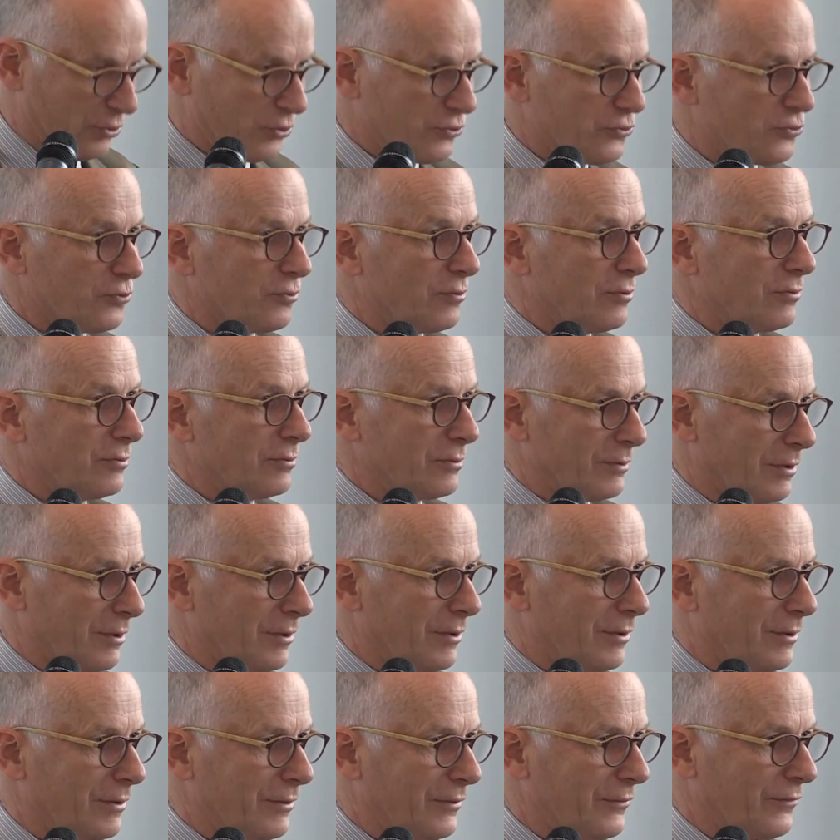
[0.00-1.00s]
Sohu,
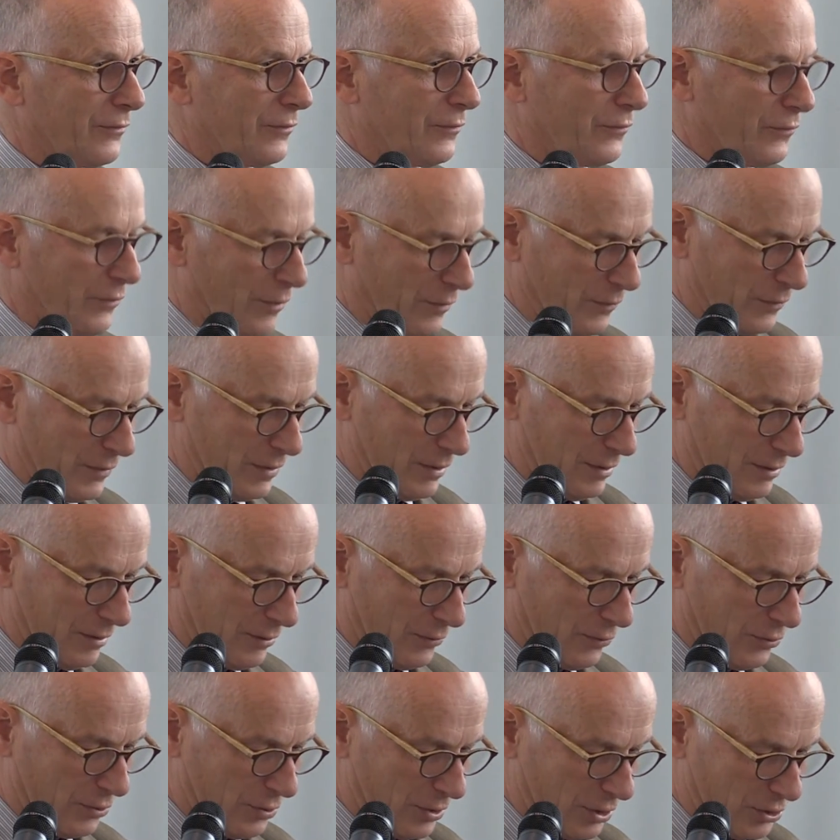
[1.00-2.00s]
on the
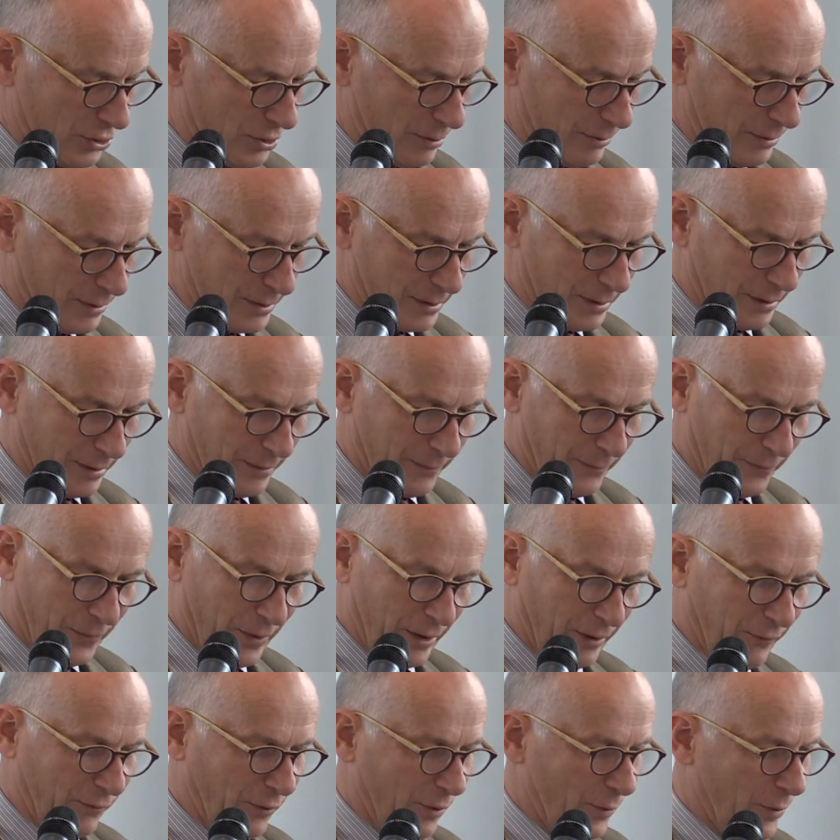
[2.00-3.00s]
Nigerian side.
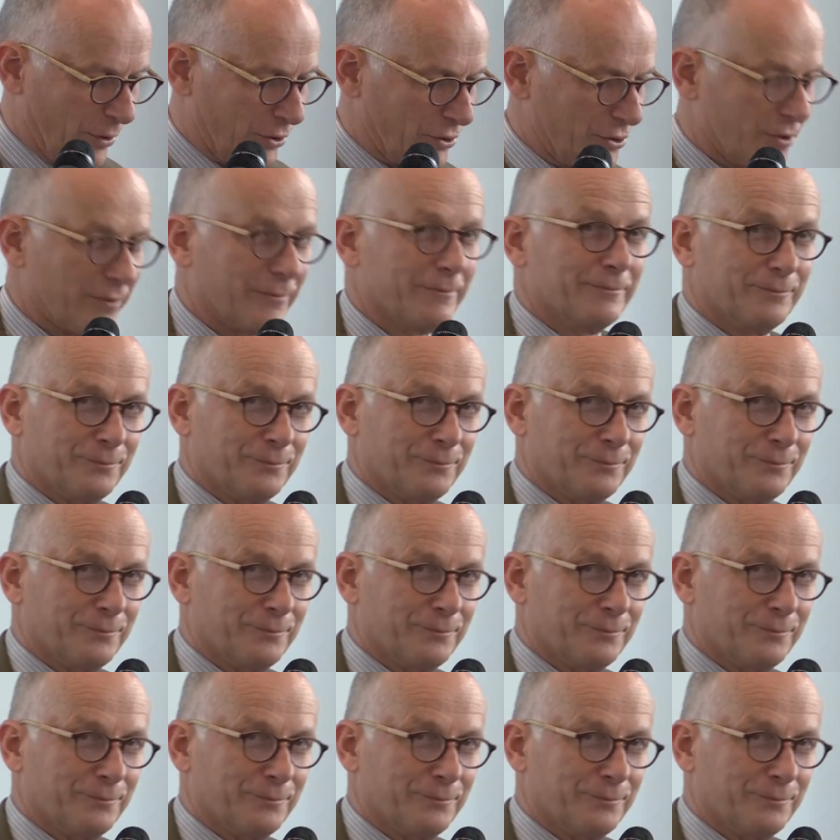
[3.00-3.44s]
Thank you very much.